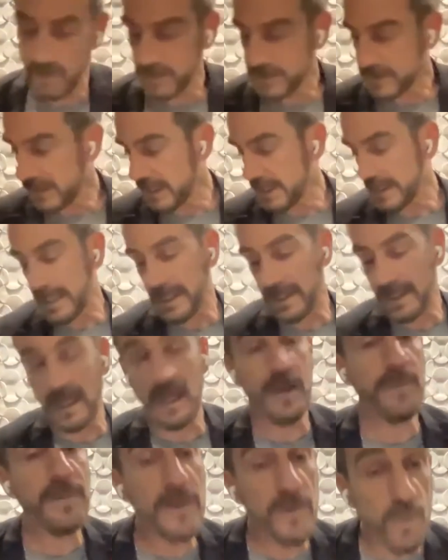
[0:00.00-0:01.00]
saying like, can I
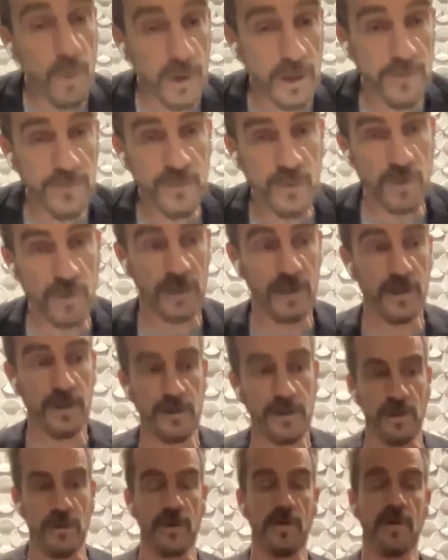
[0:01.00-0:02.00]
be one of your,
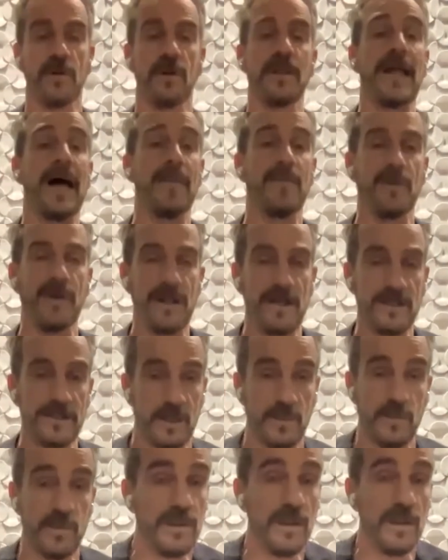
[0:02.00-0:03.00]
your collaborators? I
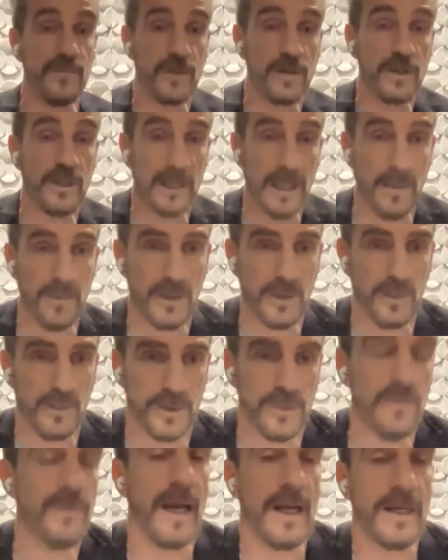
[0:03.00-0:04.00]
would love to collaborate with
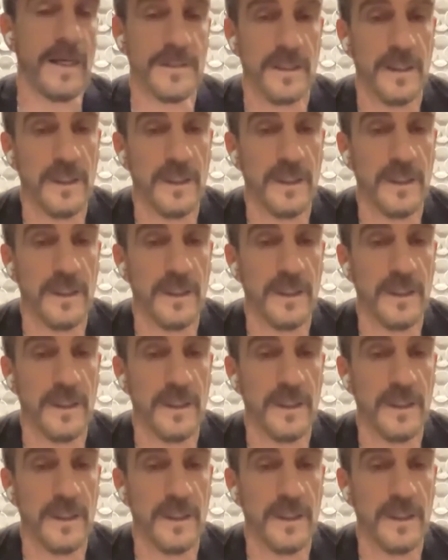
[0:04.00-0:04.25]
you guys.